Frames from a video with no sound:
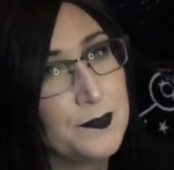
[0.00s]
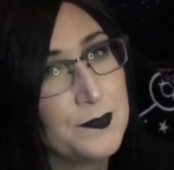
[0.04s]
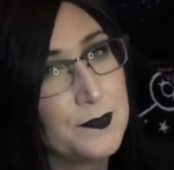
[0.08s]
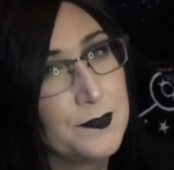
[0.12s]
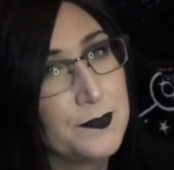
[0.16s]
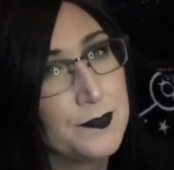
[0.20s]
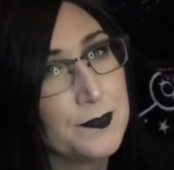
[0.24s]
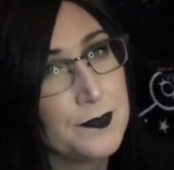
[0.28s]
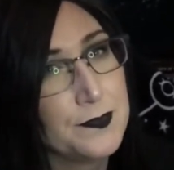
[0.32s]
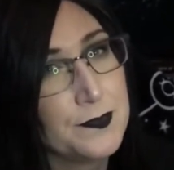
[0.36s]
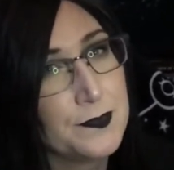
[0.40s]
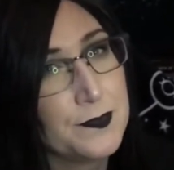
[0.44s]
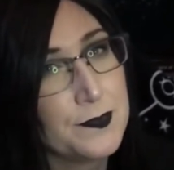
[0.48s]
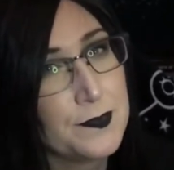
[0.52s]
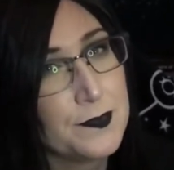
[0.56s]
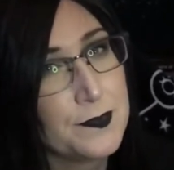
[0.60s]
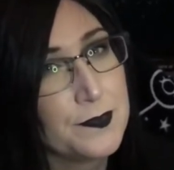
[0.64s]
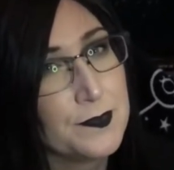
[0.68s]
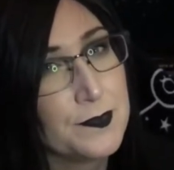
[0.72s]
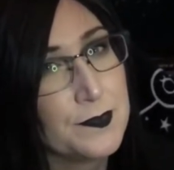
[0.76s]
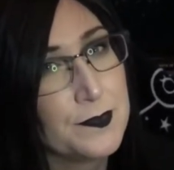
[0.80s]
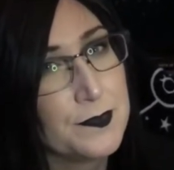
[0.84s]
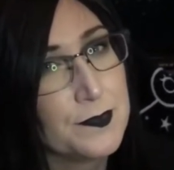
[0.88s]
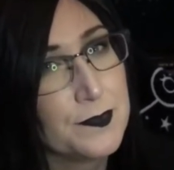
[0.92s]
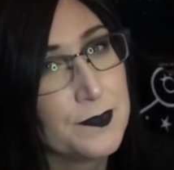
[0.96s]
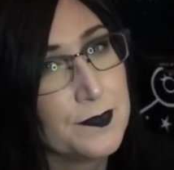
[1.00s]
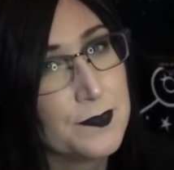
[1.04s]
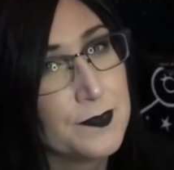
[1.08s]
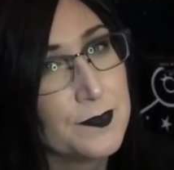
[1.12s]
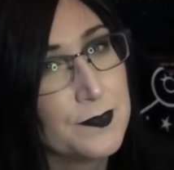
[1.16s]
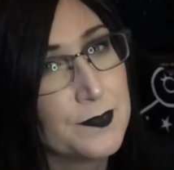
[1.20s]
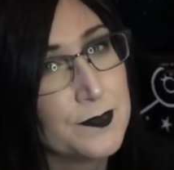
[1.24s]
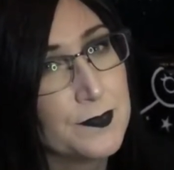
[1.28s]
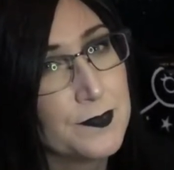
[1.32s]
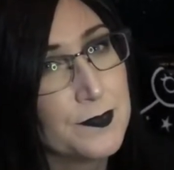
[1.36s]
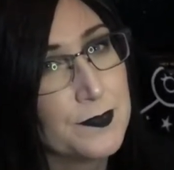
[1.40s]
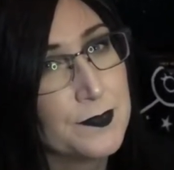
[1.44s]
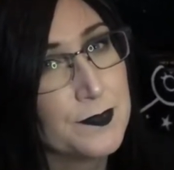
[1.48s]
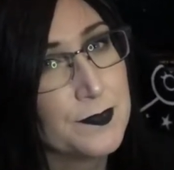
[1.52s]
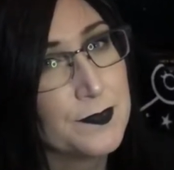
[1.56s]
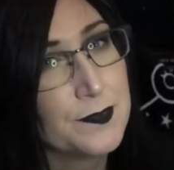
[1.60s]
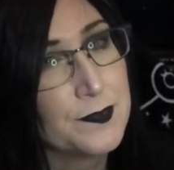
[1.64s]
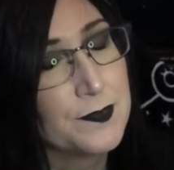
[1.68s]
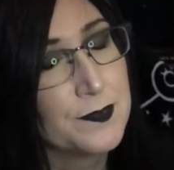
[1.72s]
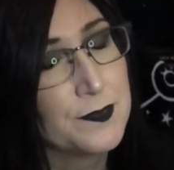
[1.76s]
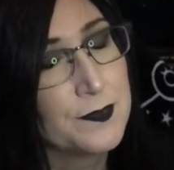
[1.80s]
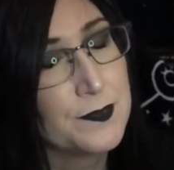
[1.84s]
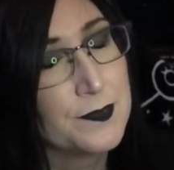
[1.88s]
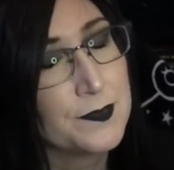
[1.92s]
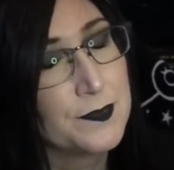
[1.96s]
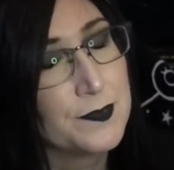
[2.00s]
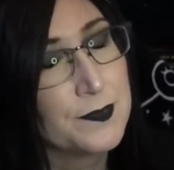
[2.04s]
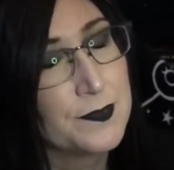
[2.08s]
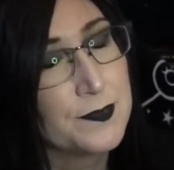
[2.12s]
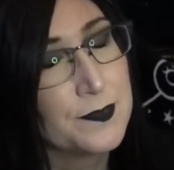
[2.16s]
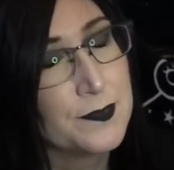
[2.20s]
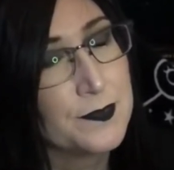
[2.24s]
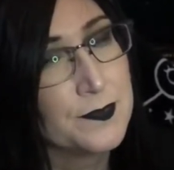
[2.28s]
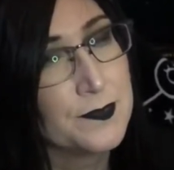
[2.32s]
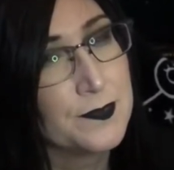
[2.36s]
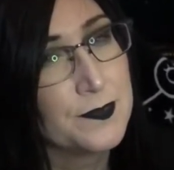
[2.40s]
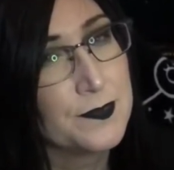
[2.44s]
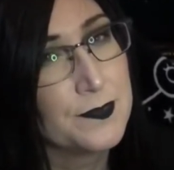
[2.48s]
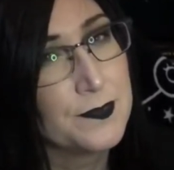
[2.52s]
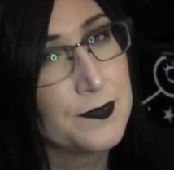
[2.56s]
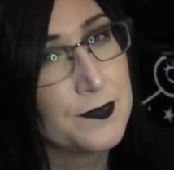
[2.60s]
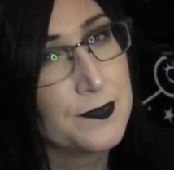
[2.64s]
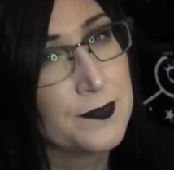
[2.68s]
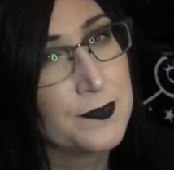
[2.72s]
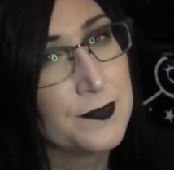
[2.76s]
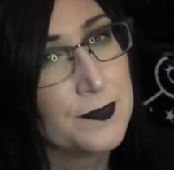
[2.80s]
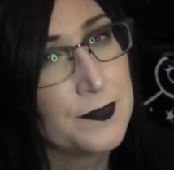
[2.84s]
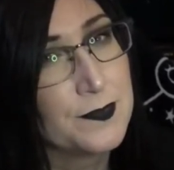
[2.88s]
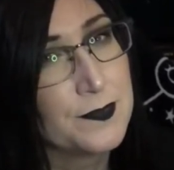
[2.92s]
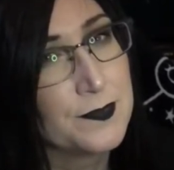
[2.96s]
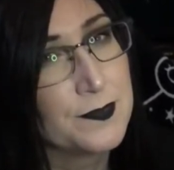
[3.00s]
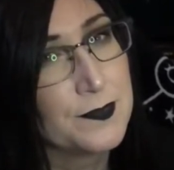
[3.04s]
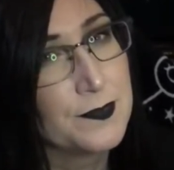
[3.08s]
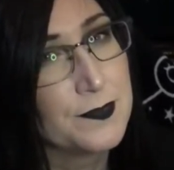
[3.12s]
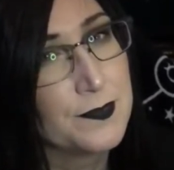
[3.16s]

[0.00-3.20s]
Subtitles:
Nobody speaks.